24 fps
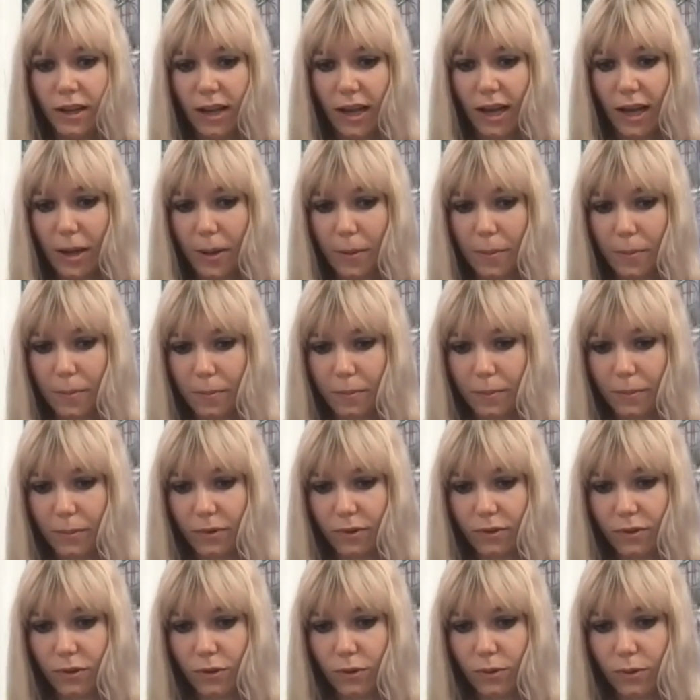
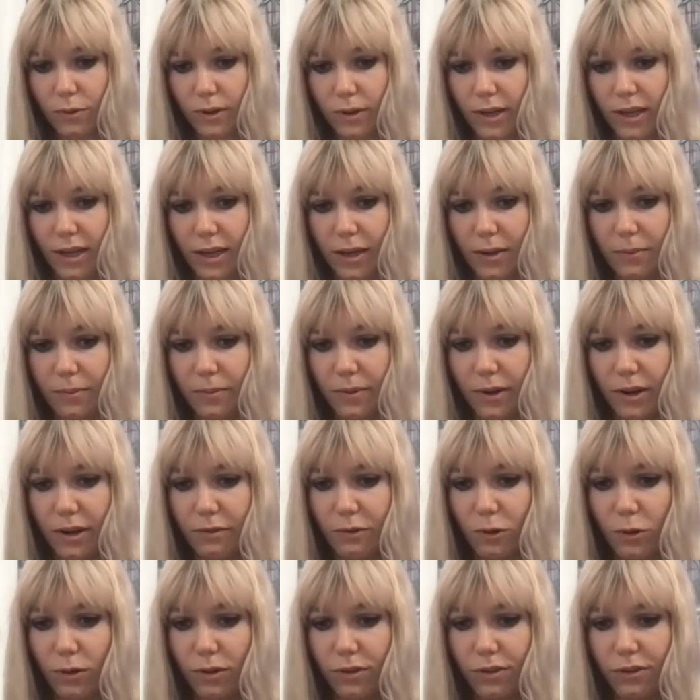I've
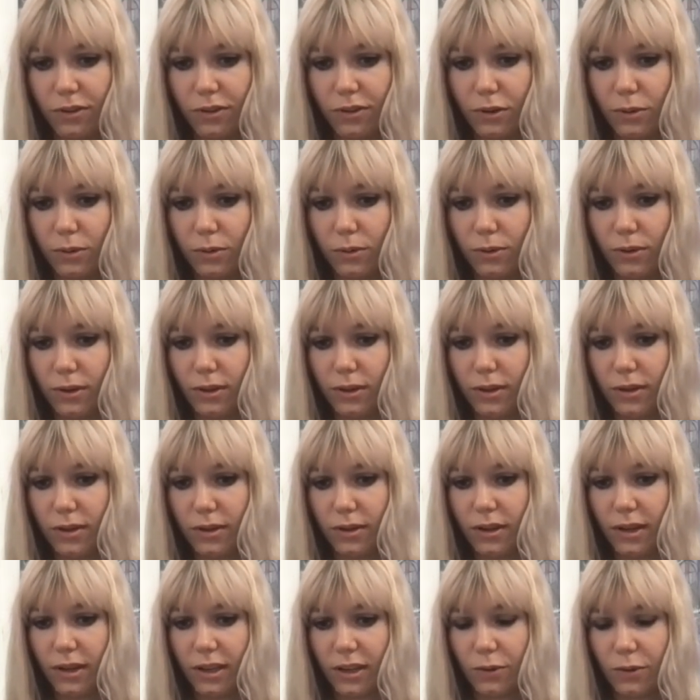also
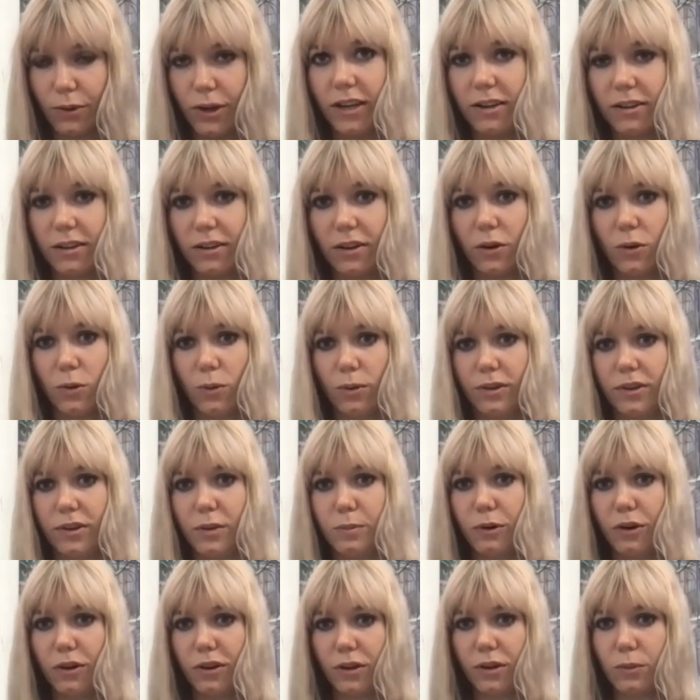like created a whole new
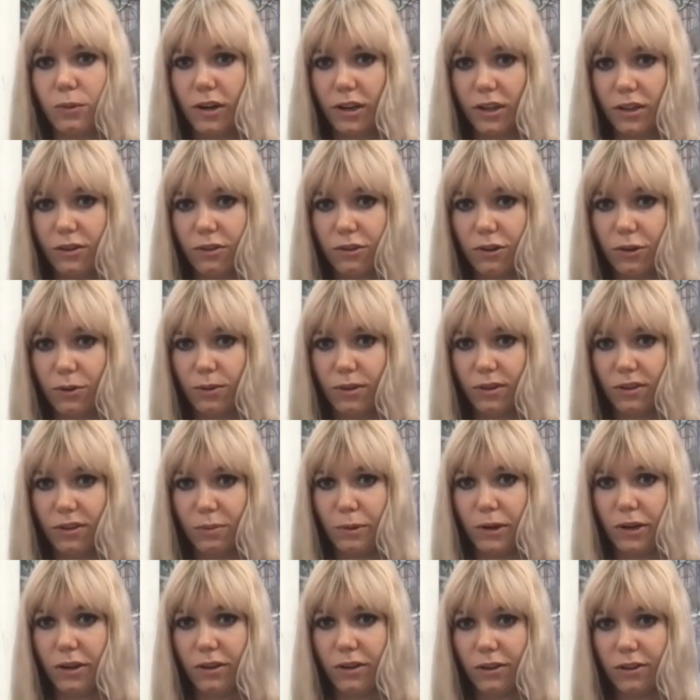body of work through this
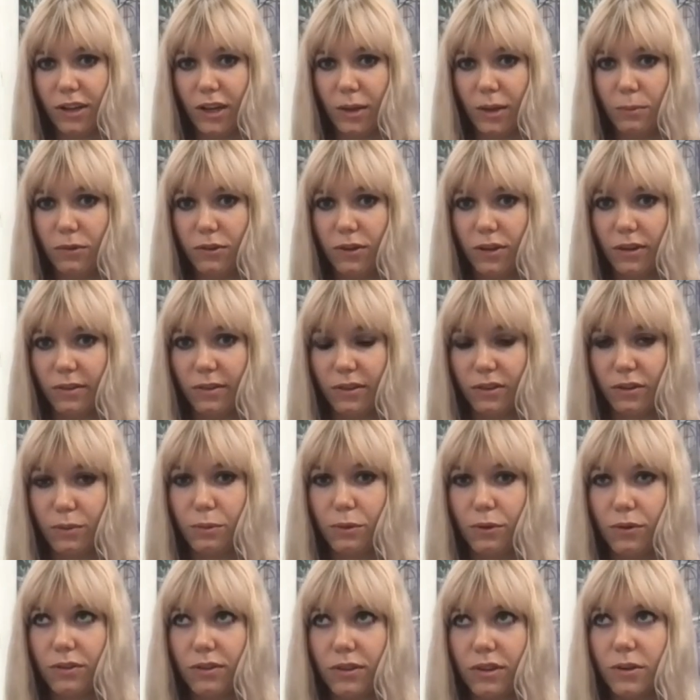period of time. So I
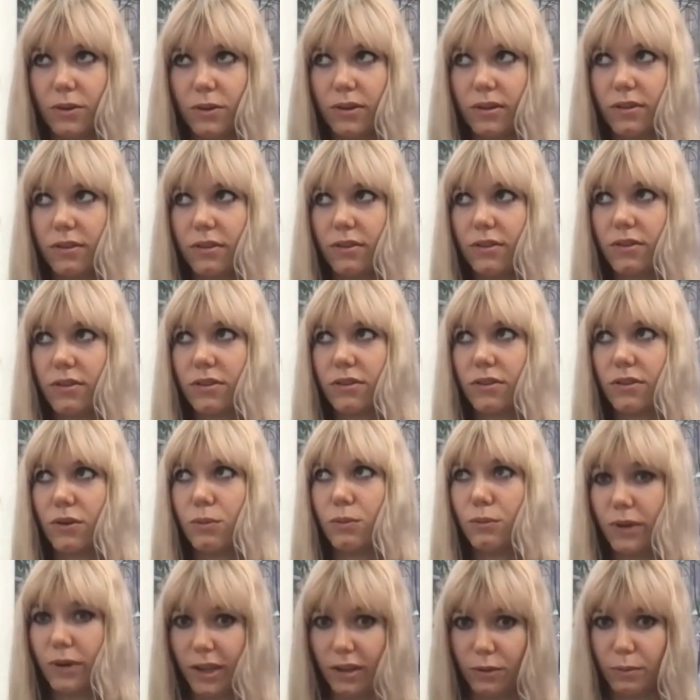suppose, you know, in some
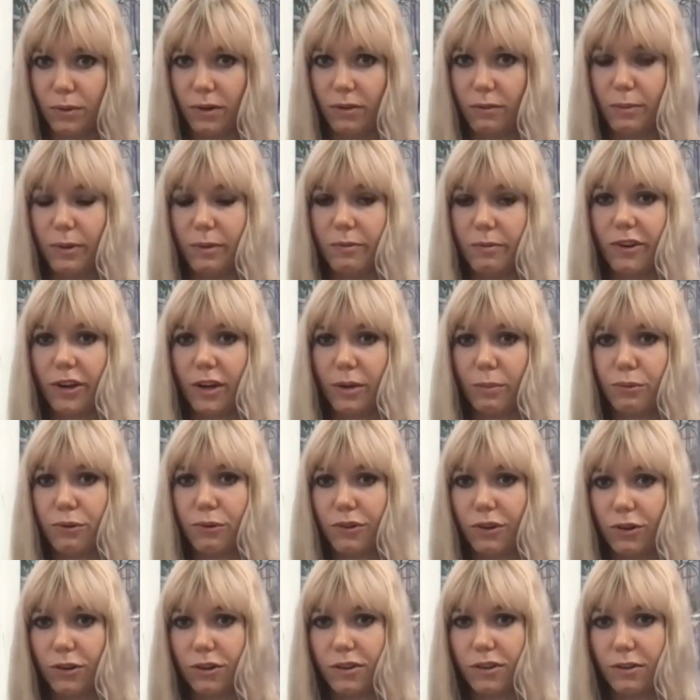ways I've been very
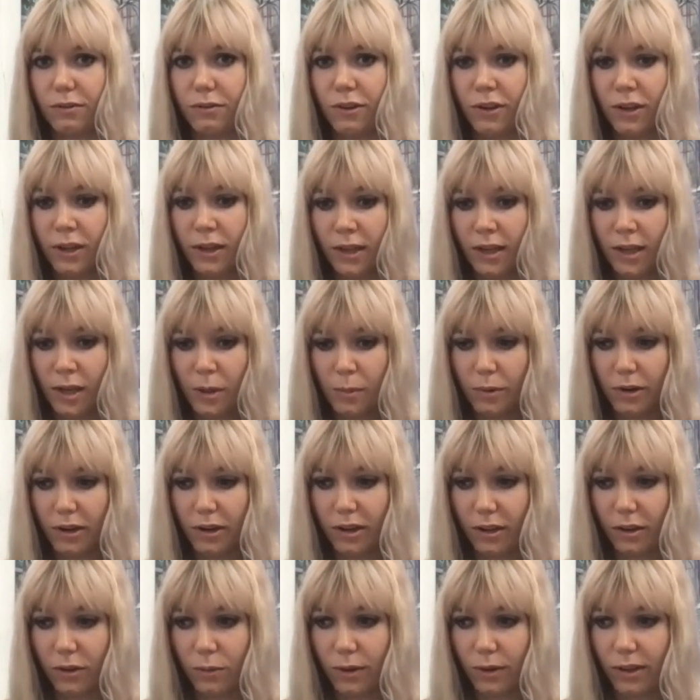productive, but in
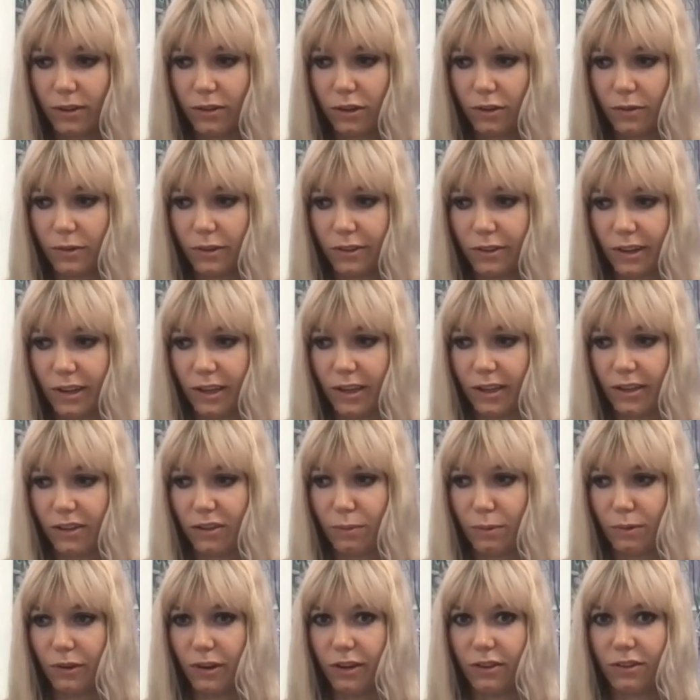other ways, obviously it's
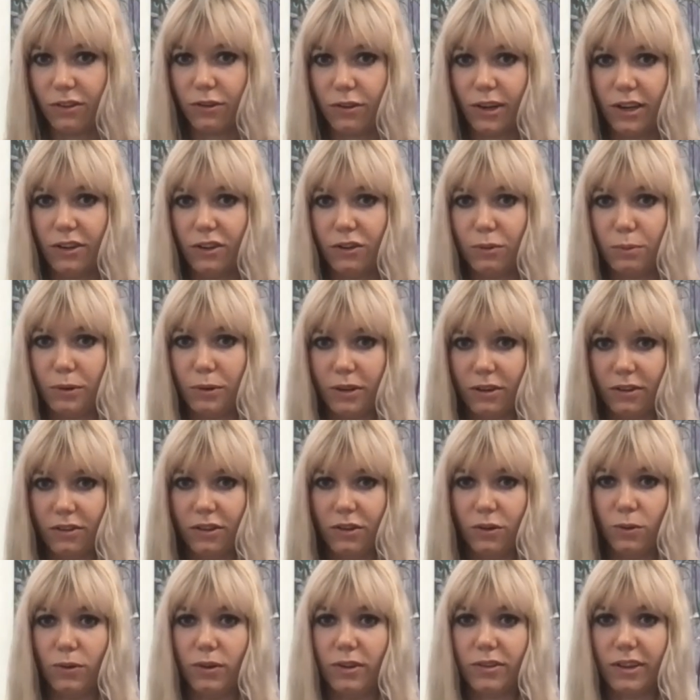been very strange because you
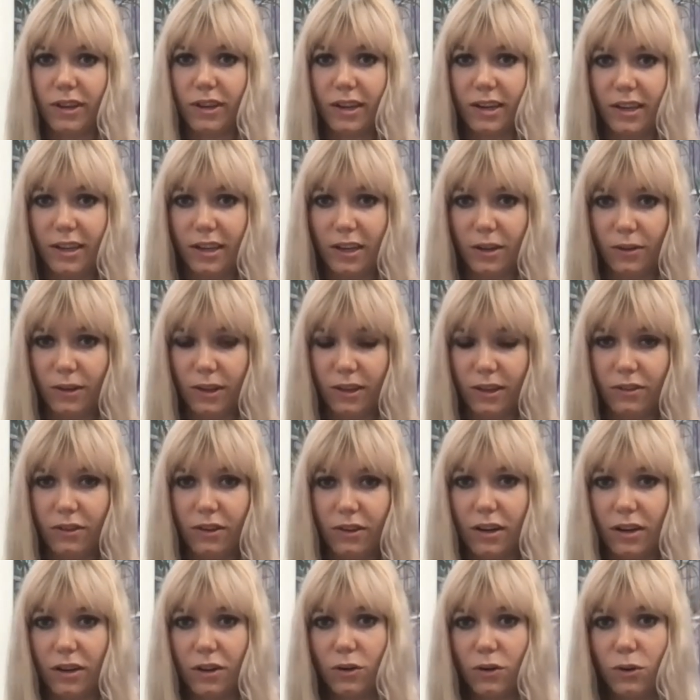don't know exactly how things are
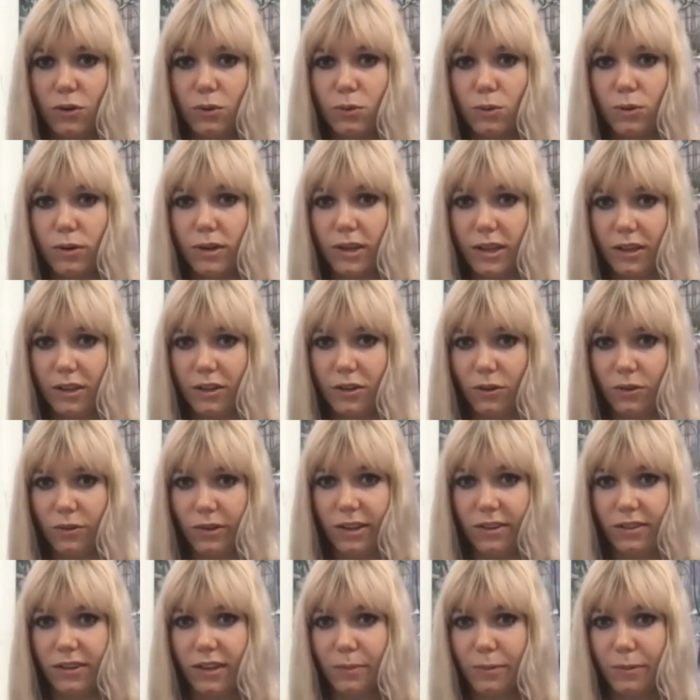going to go and you don't
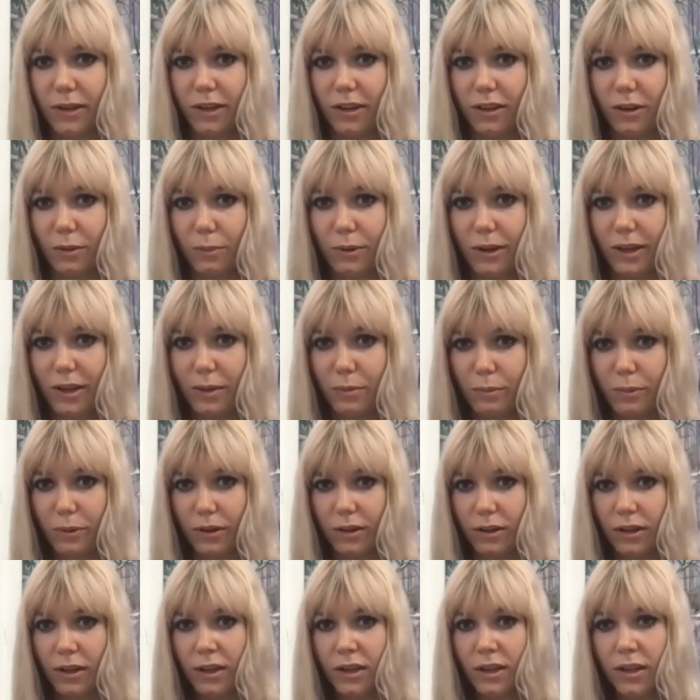really see many other
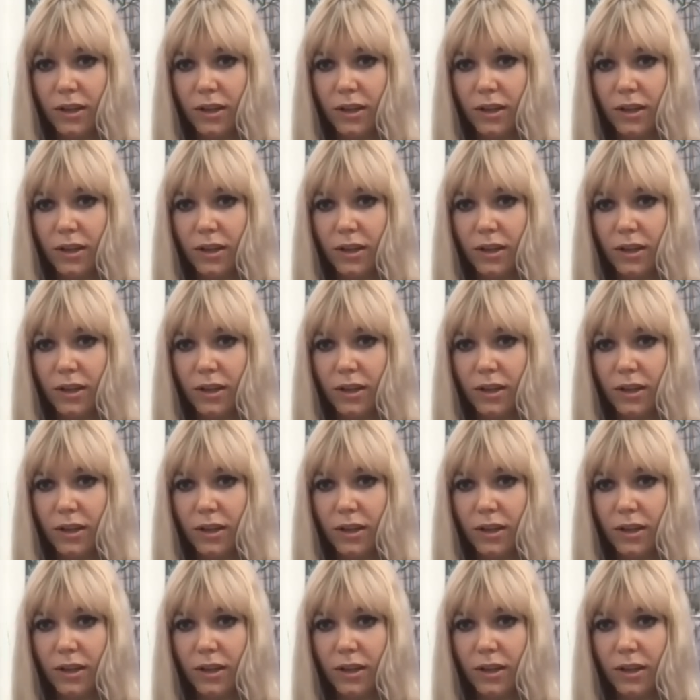people.